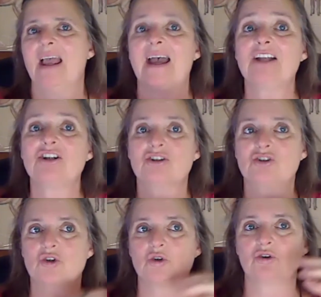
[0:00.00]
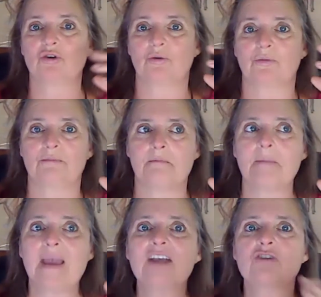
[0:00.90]
And to
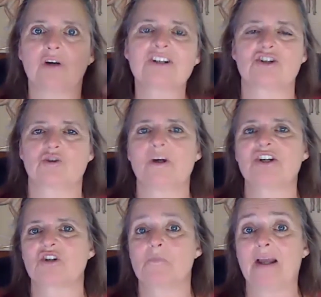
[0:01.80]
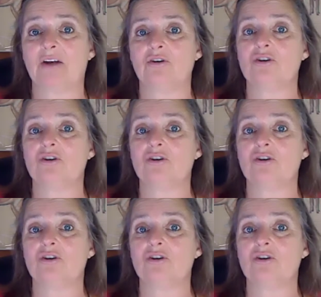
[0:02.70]
make chronic situations better,